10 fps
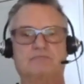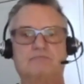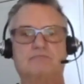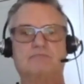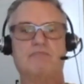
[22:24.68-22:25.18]

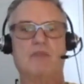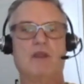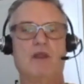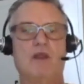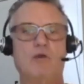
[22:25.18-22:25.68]
will give
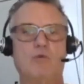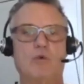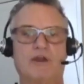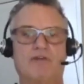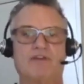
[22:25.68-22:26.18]
them
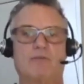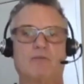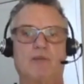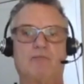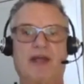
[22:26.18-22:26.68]

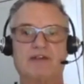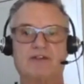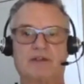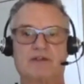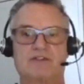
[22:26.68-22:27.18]
repentance
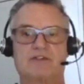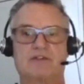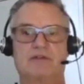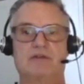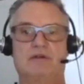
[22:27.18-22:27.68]

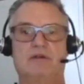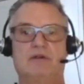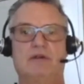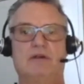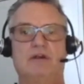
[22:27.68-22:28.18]
to
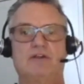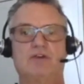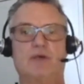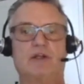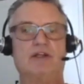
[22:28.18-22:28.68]

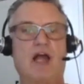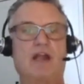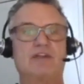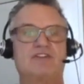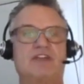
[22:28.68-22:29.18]
acknowledging the
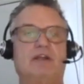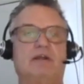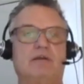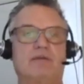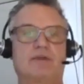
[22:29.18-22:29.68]

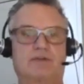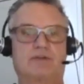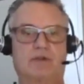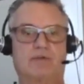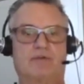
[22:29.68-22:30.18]
truth.
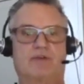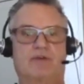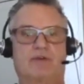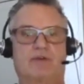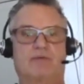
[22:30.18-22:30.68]

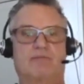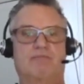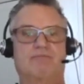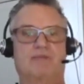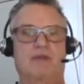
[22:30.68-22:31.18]
This
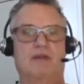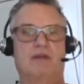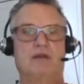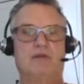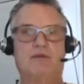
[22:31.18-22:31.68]
verse is
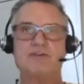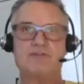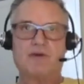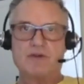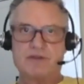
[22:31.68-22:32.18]

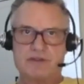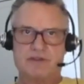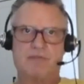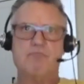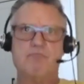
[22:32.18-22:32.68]
amazing
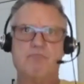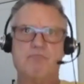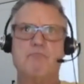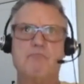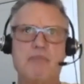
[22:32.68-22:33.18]

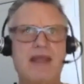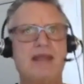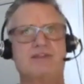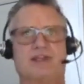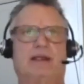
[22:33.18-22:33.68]

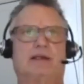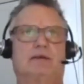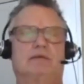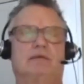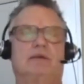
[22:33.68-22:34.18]

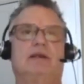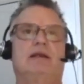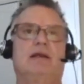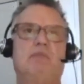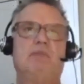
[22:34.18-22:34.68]
because it
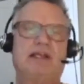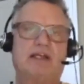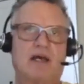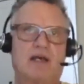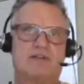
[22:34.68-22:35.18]
says that
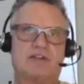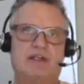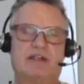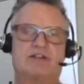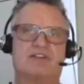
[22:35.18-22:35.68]

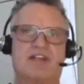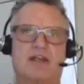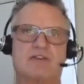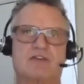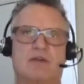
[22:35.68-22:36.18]
repentance
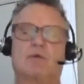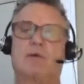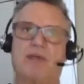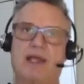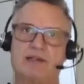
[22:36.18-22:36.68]

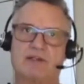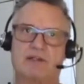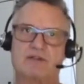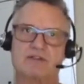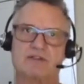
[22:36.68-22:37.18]
is a
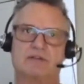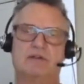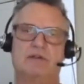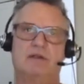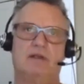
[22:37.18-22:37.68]
gift
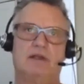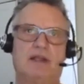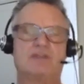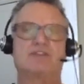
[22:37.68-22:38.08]
from God,